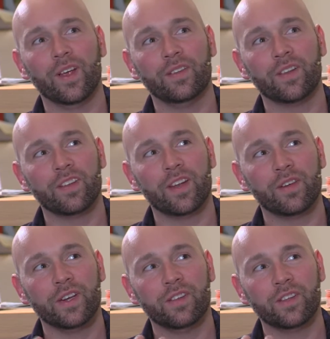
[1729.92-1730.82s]
does it have
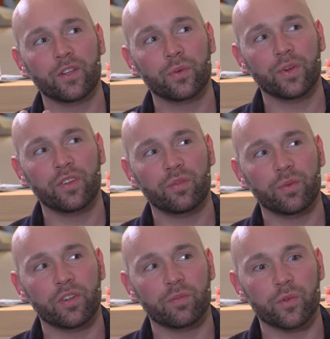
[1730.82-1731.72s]
anything to do with
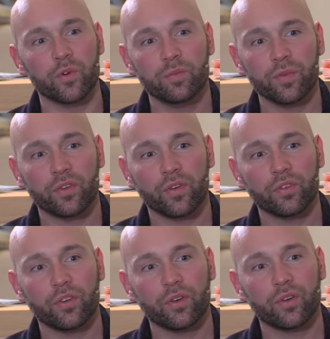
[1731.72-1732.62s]
his movements
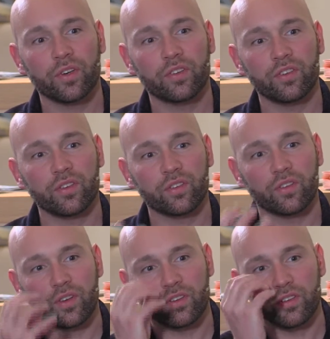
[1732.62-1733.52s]
also, or is it just
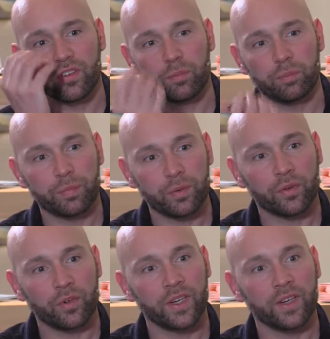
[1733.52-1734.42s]
purely?